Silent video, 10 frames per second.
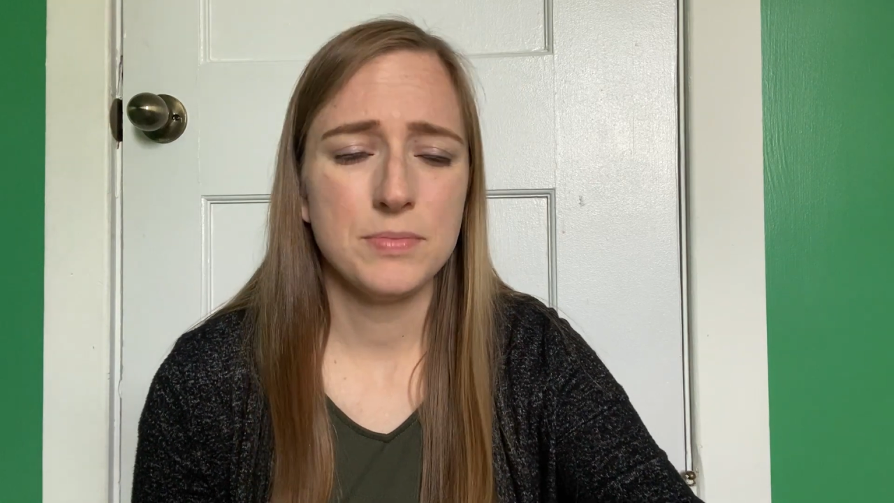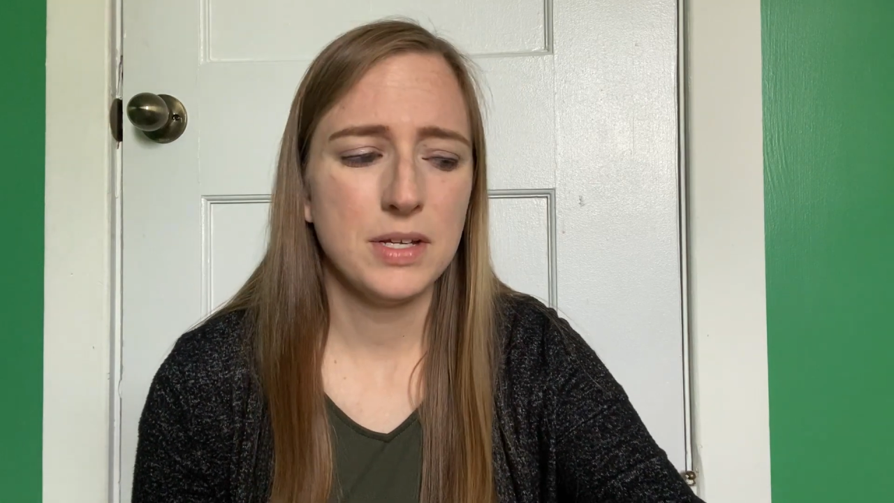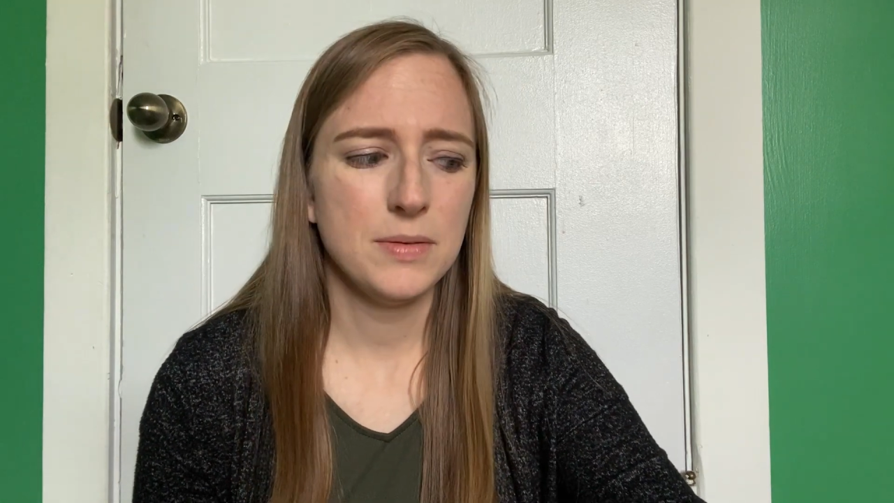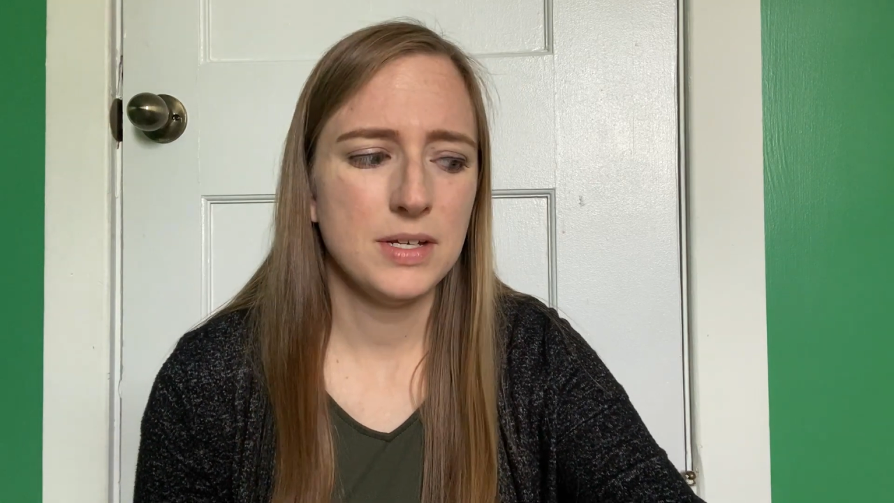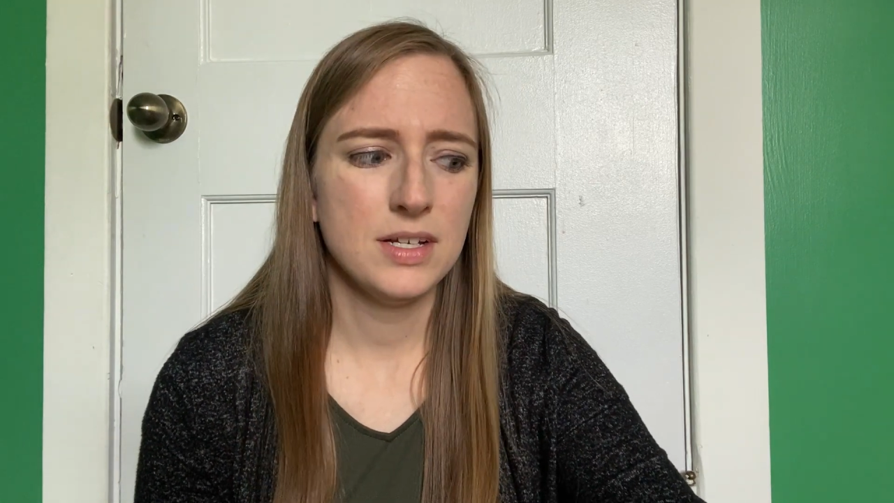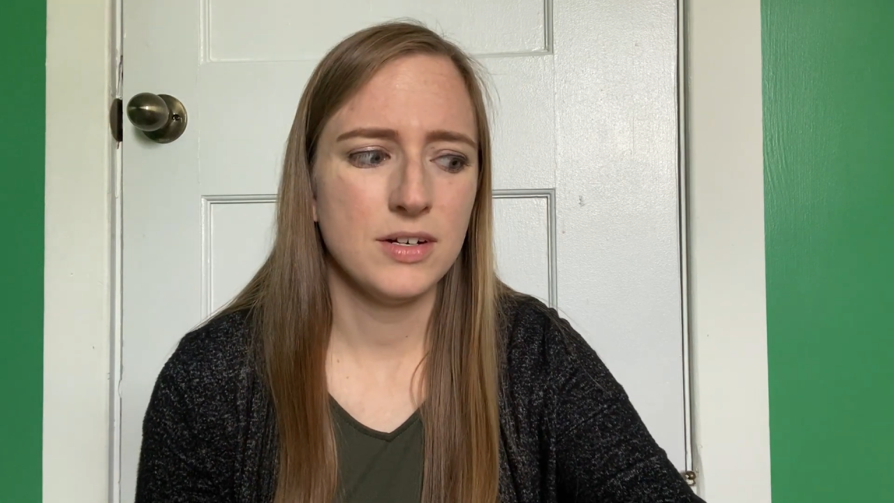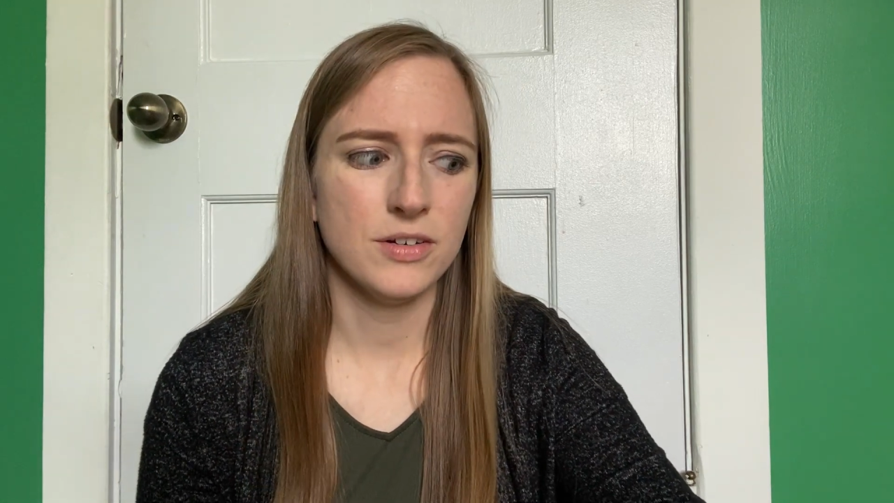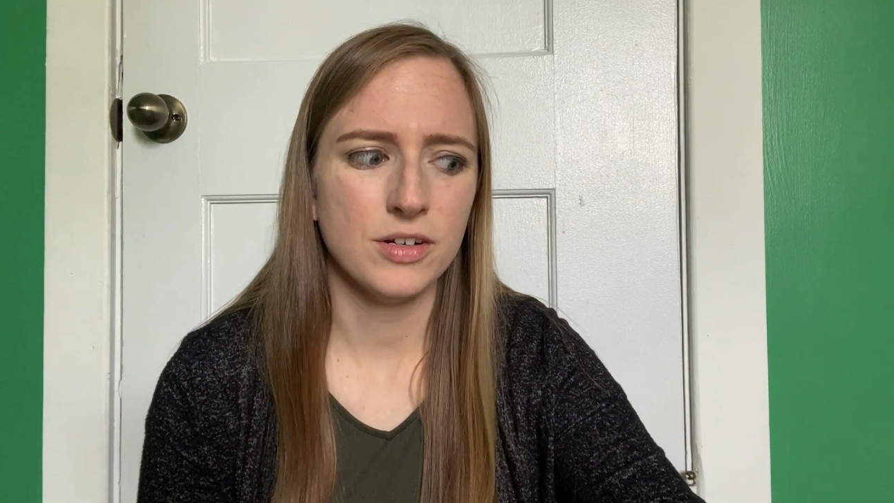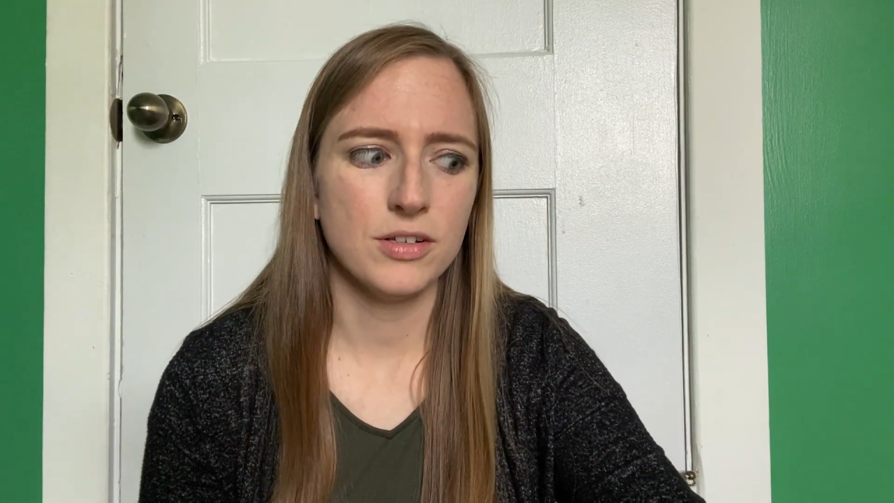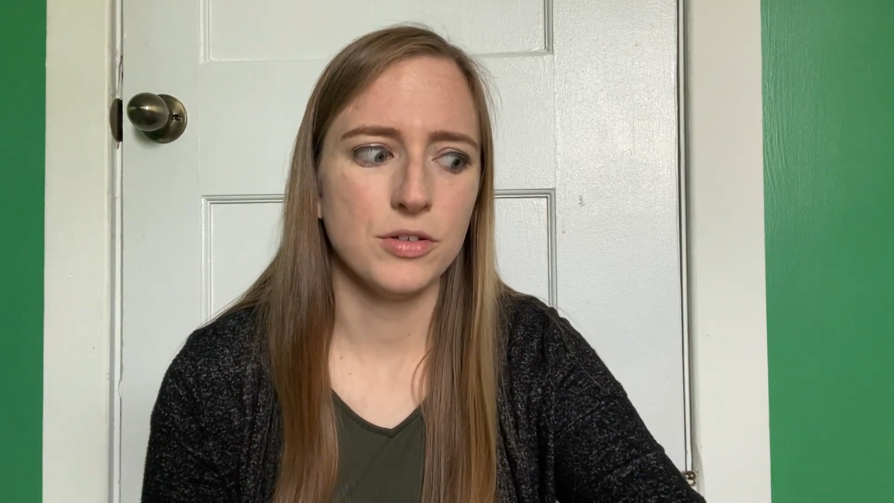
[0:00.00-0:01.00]
maybe,
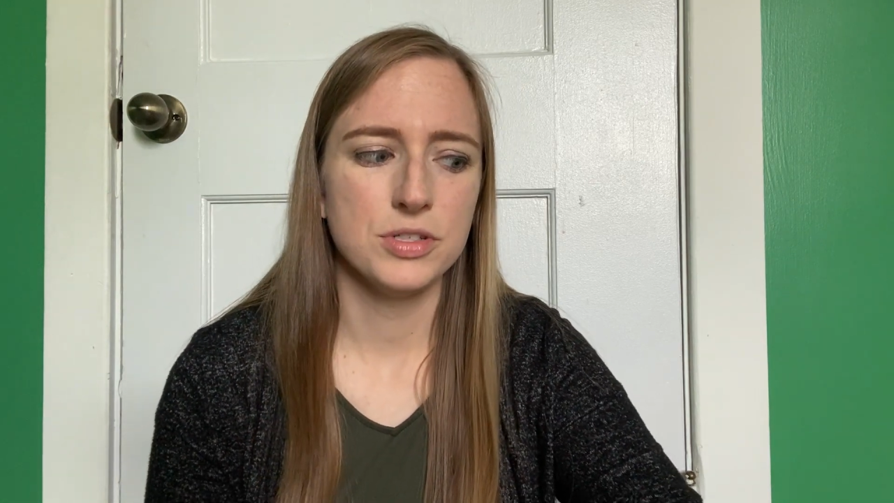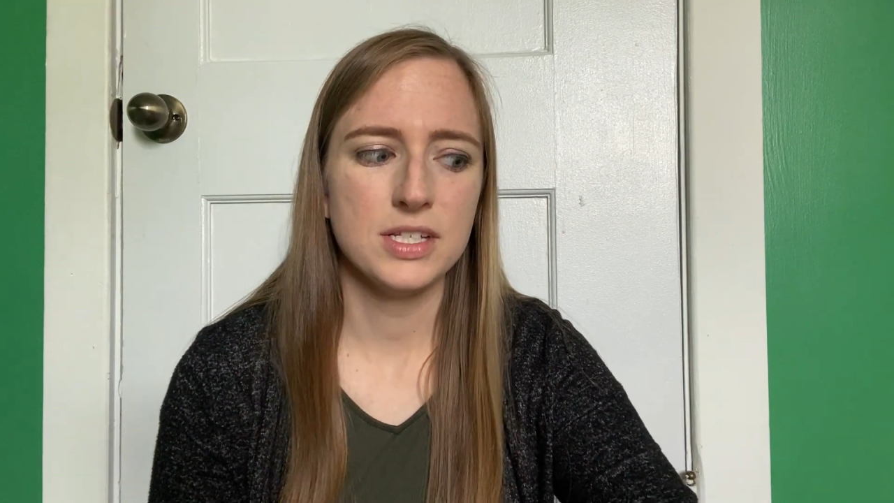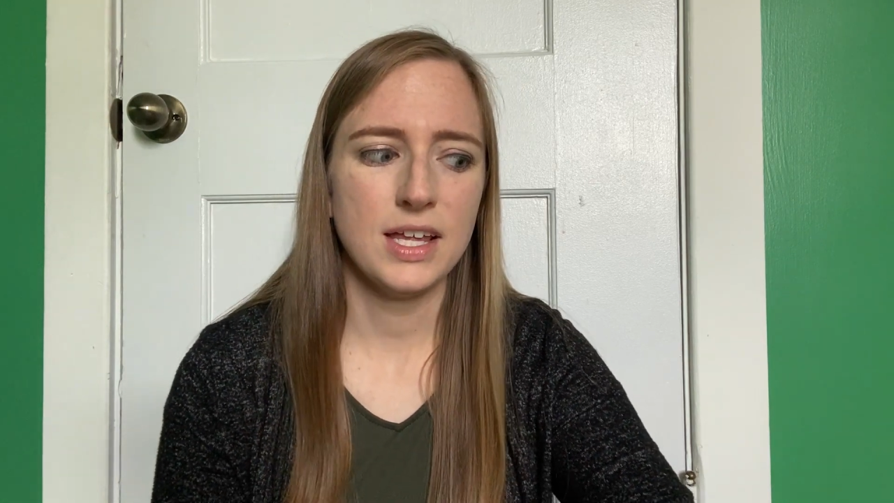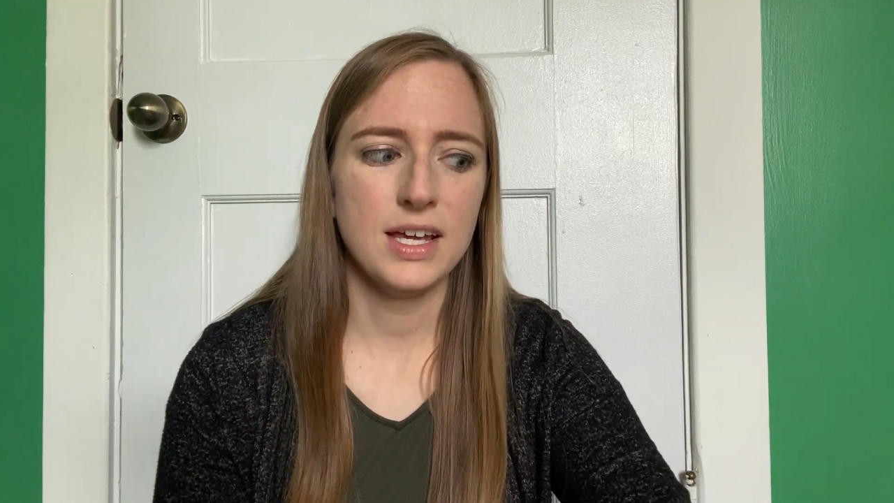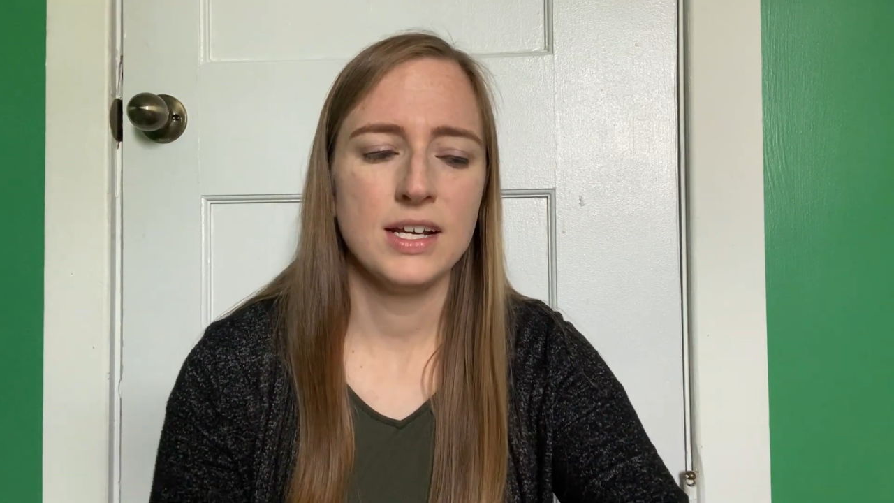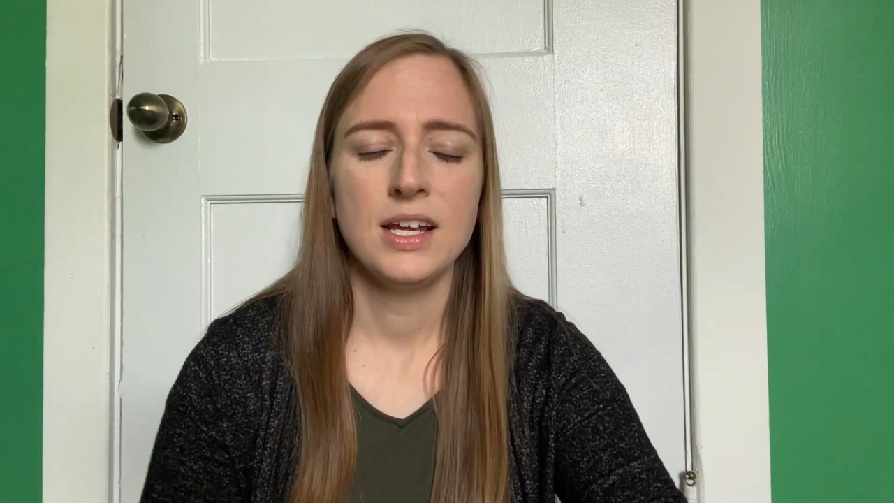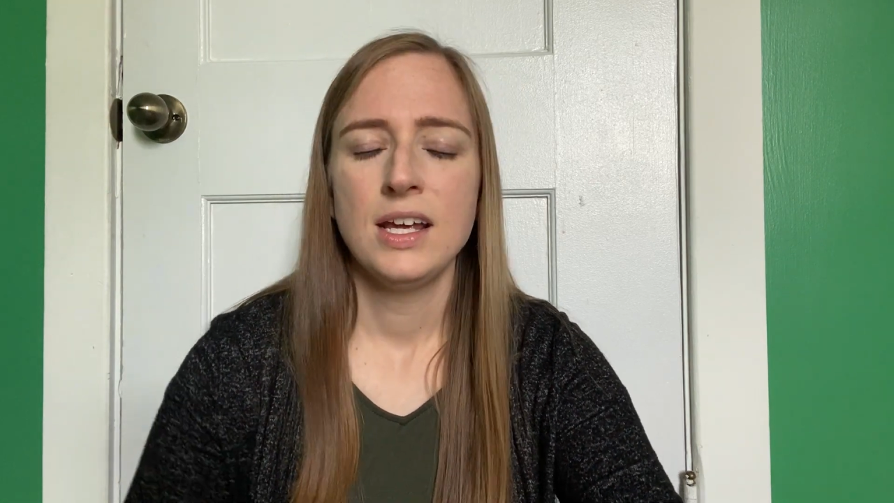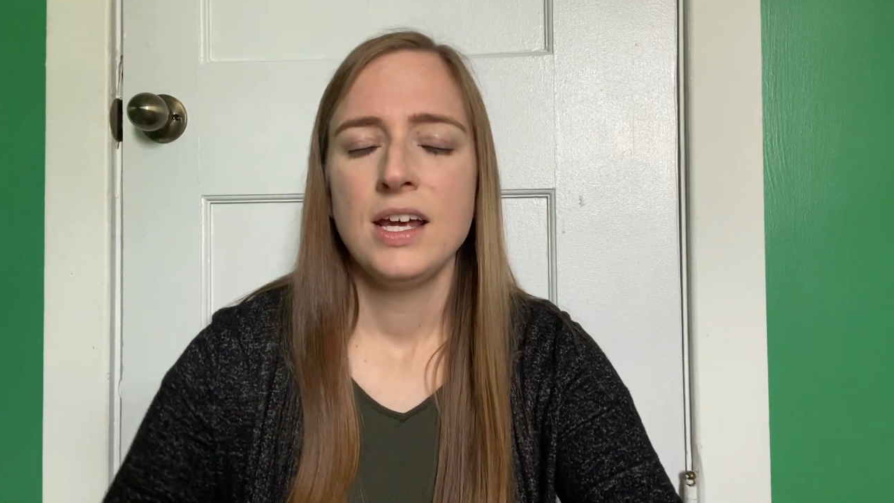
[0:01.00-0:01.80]
or close to that.